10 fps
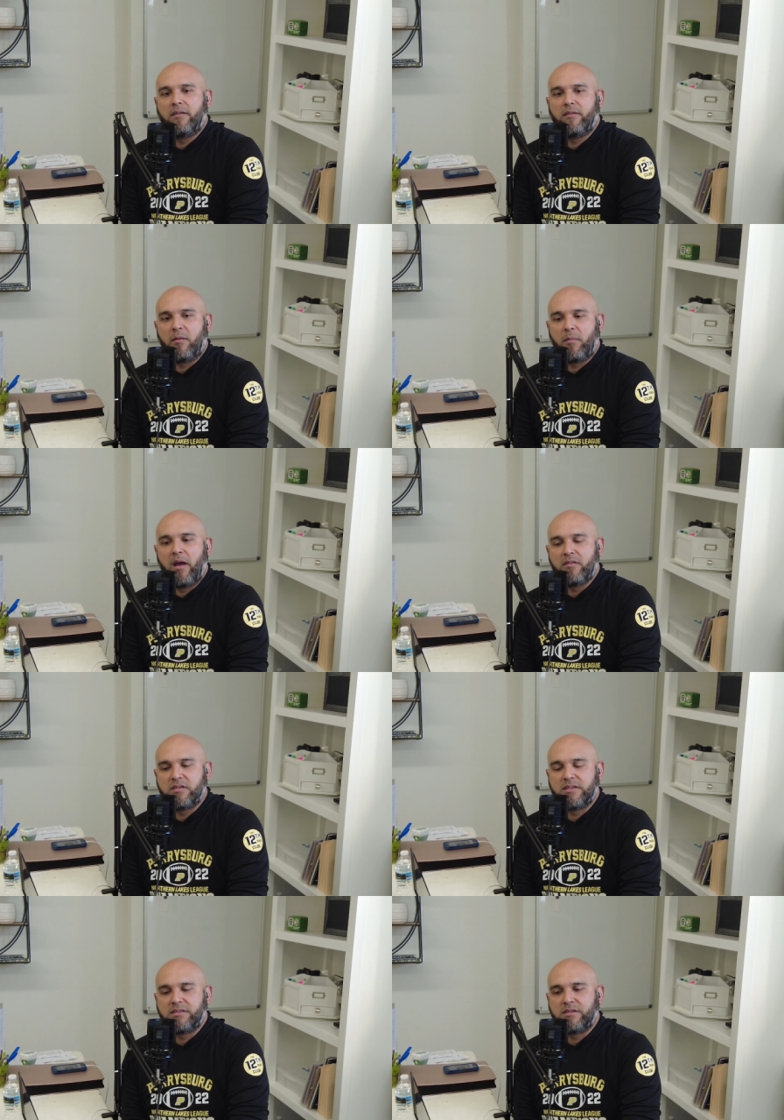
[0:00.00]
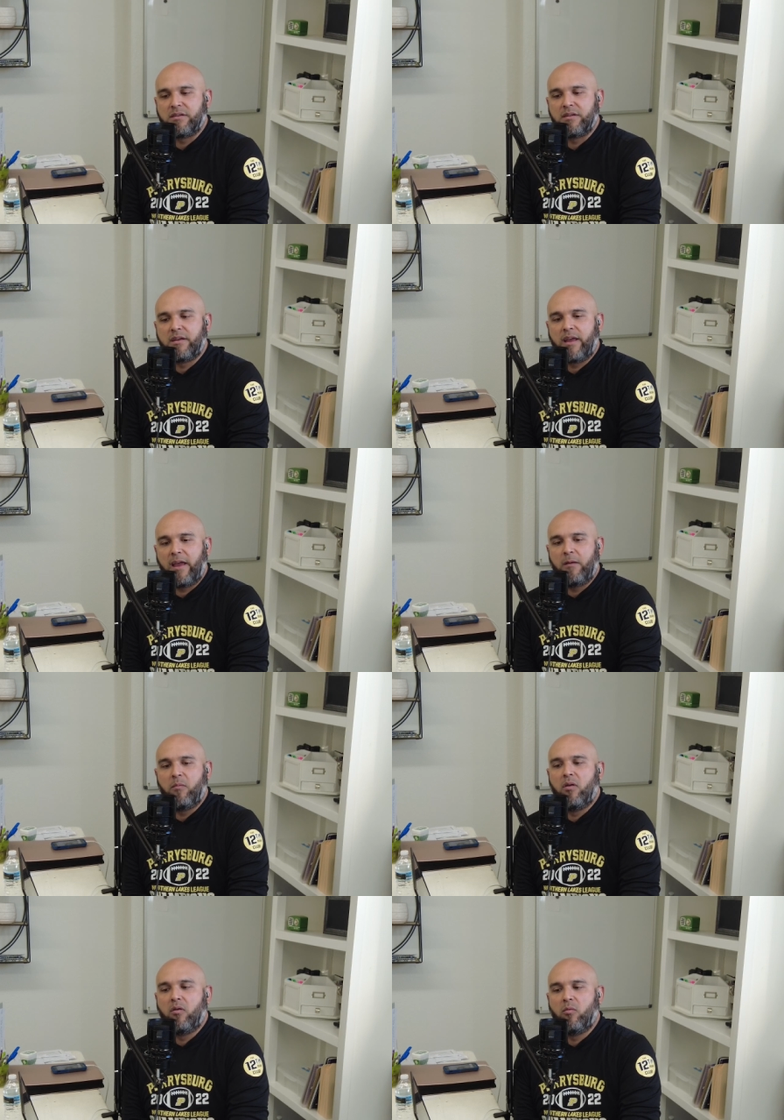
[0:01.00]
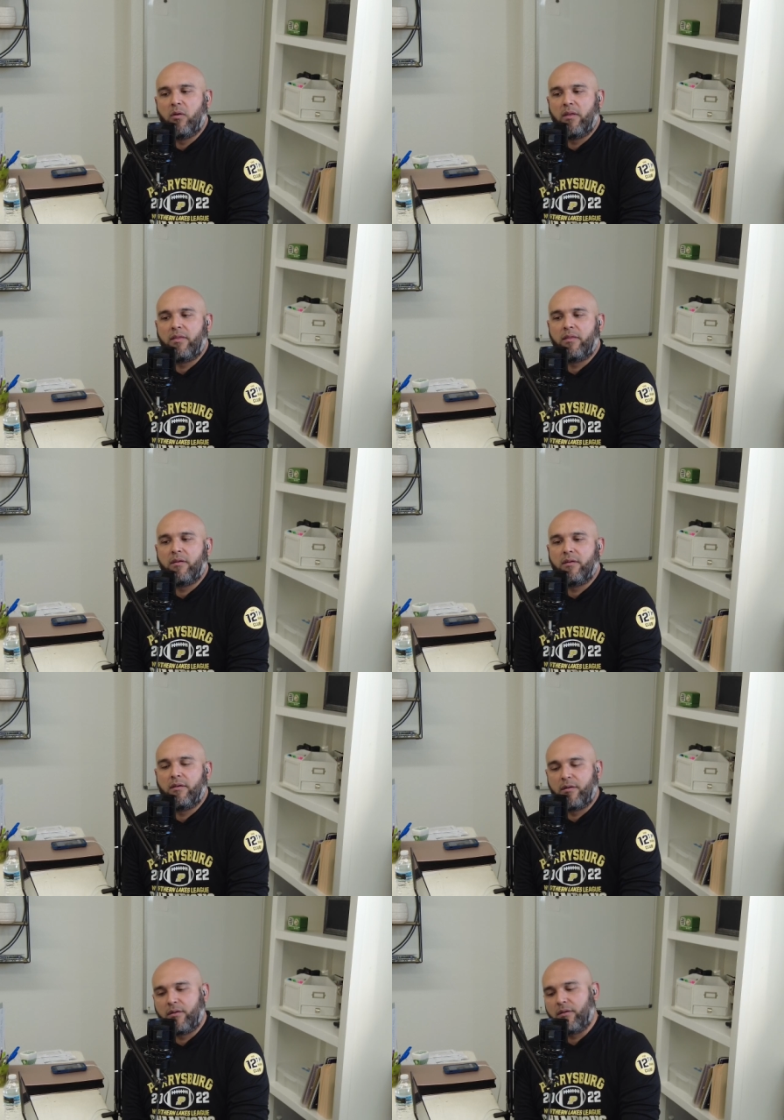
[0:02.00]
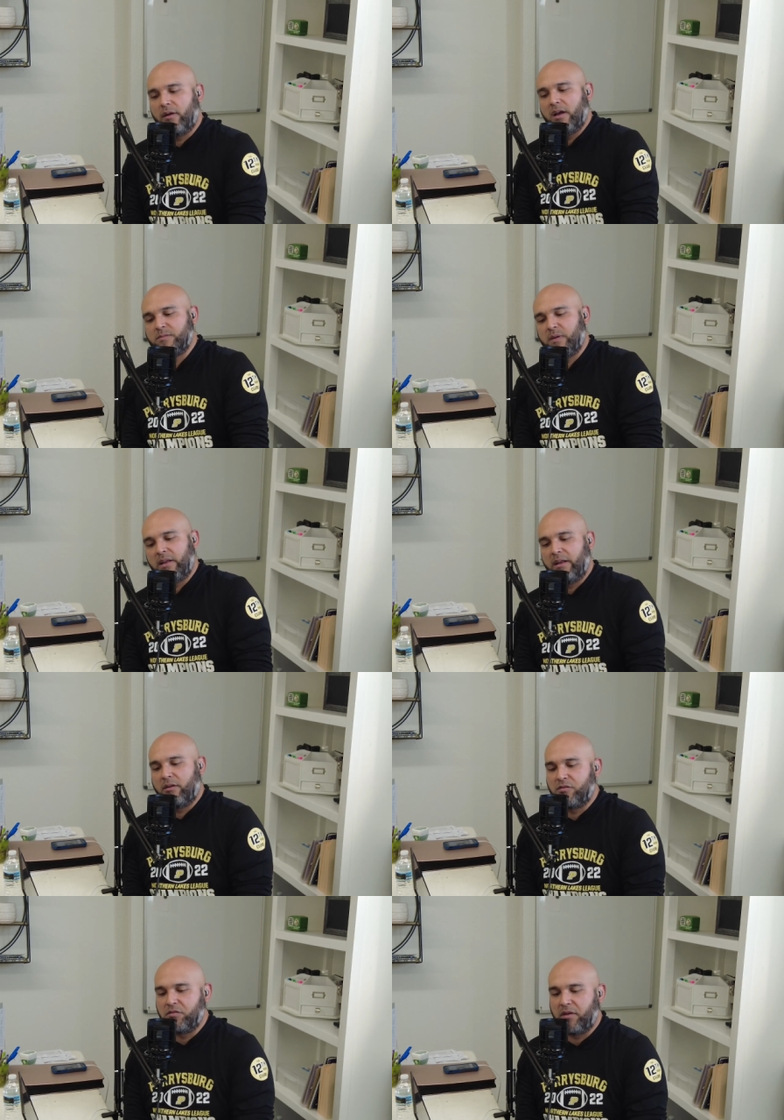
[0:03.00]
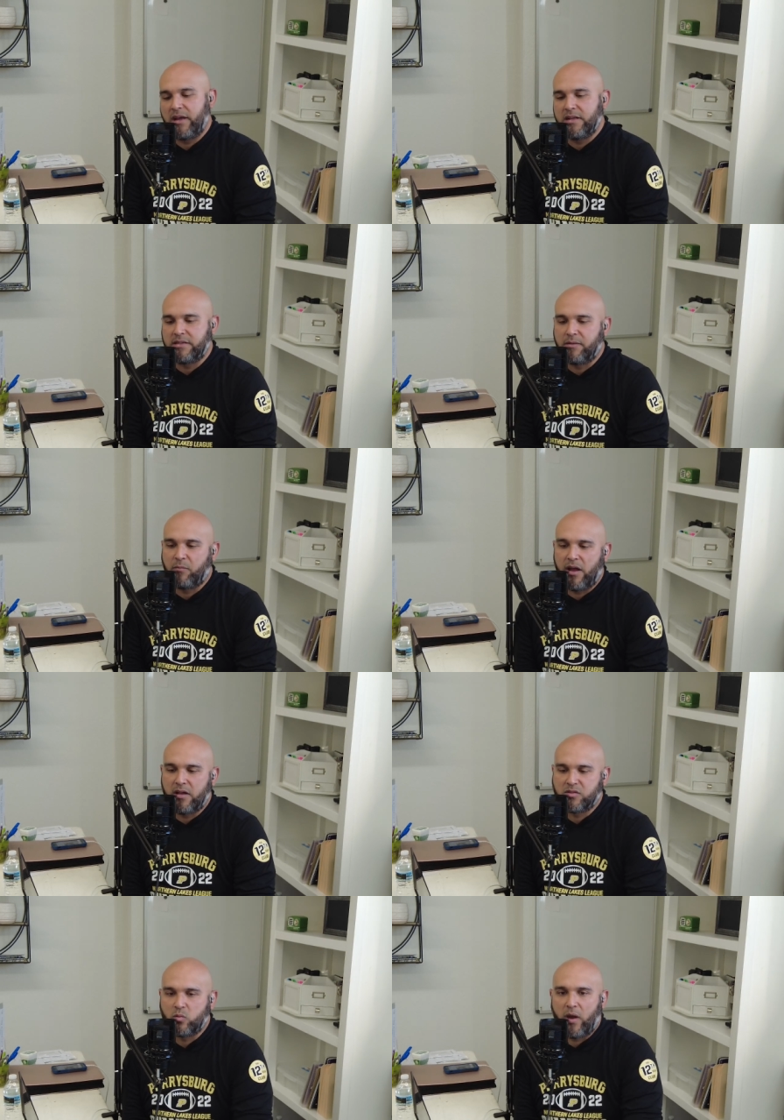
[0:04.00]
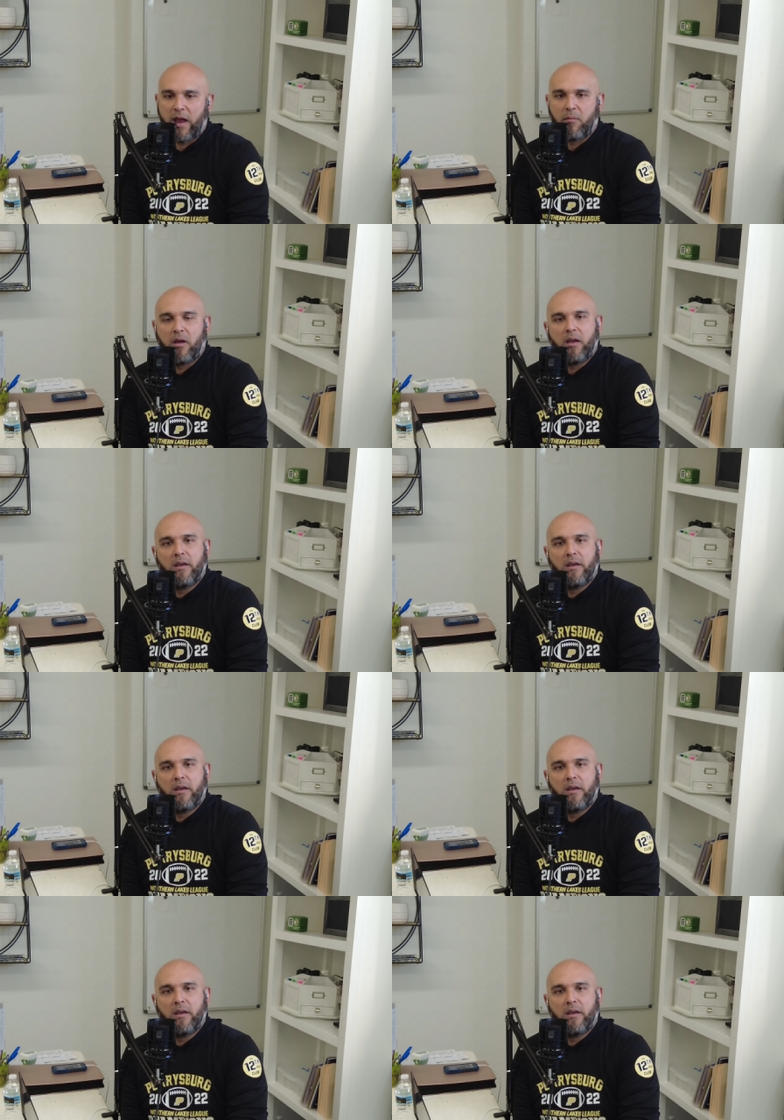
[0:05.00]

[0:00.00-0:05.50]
So then my other sister came with her husband and her two kids, and we all swam